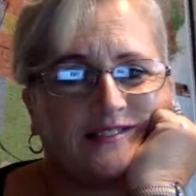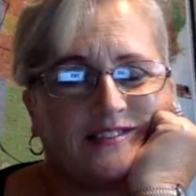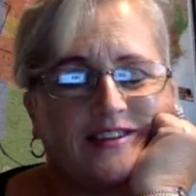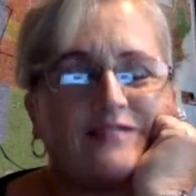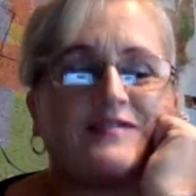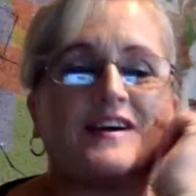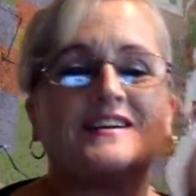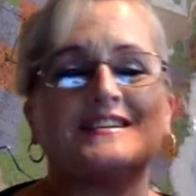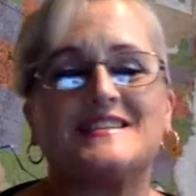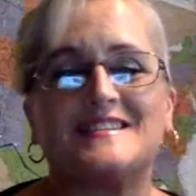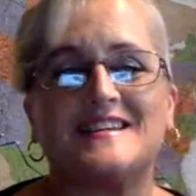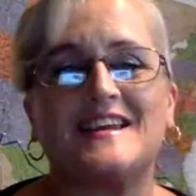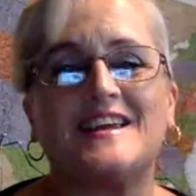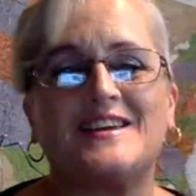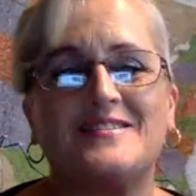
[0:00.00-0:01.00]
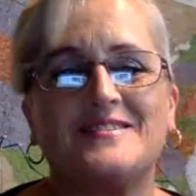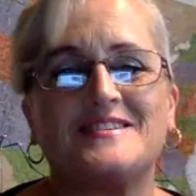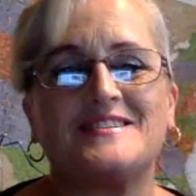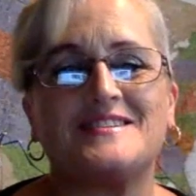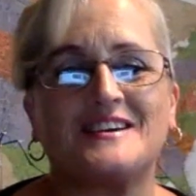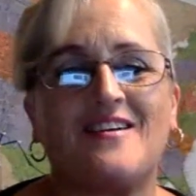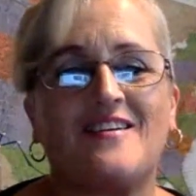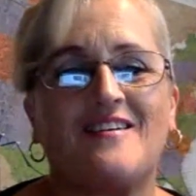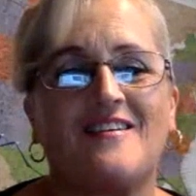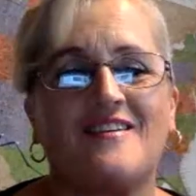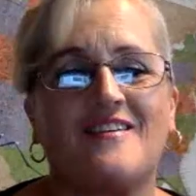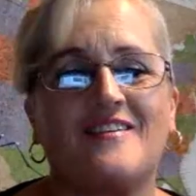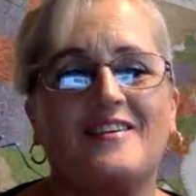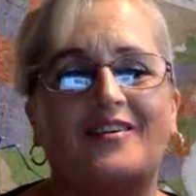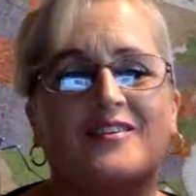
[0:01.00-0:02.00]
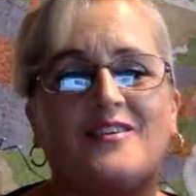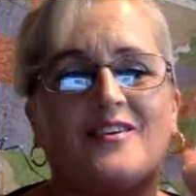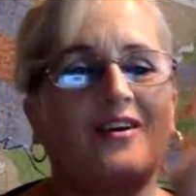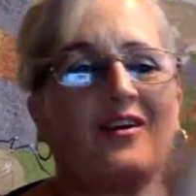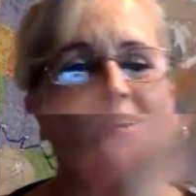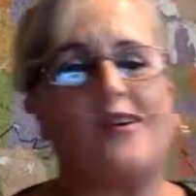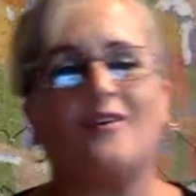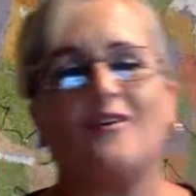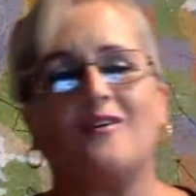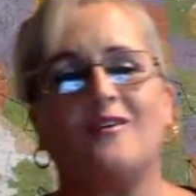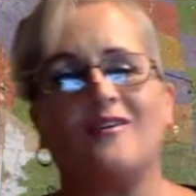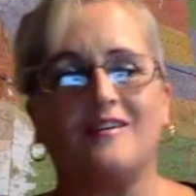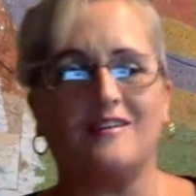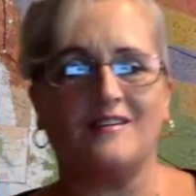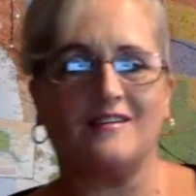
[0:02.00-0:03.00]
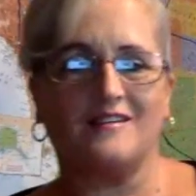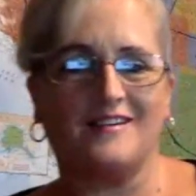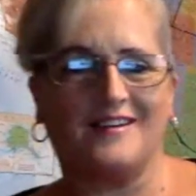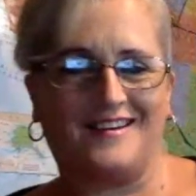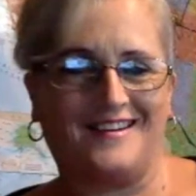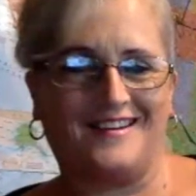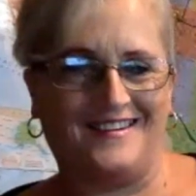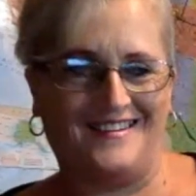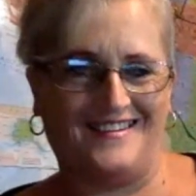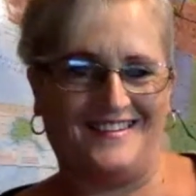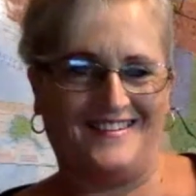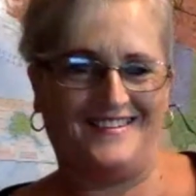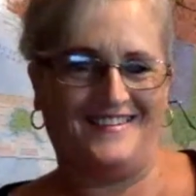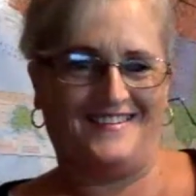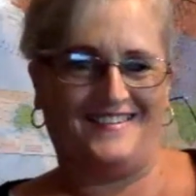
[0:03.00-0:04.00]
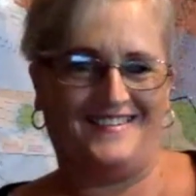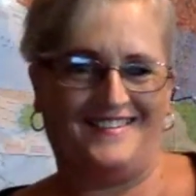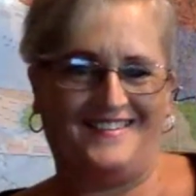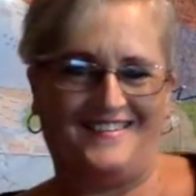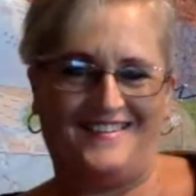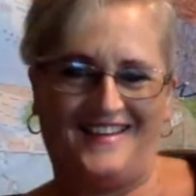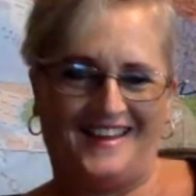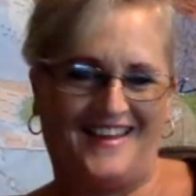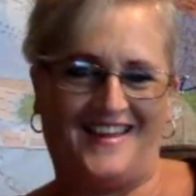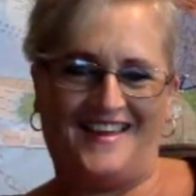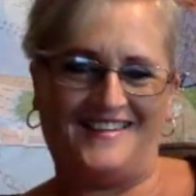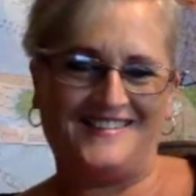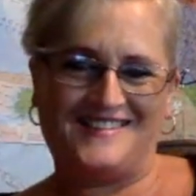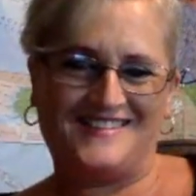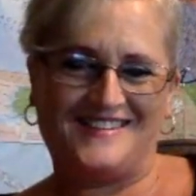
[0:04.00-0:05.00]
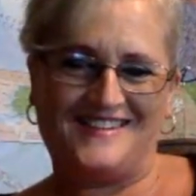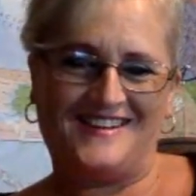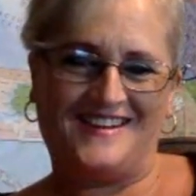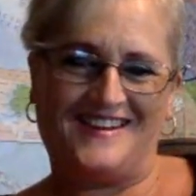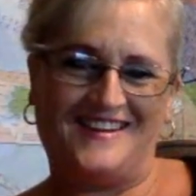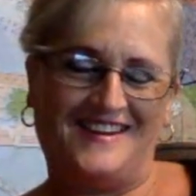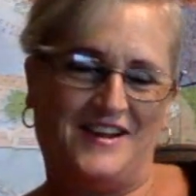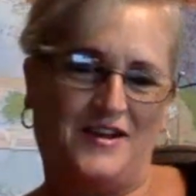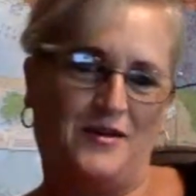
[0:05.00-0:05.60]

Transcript: If I sing you a song, you'll know. I can't sing.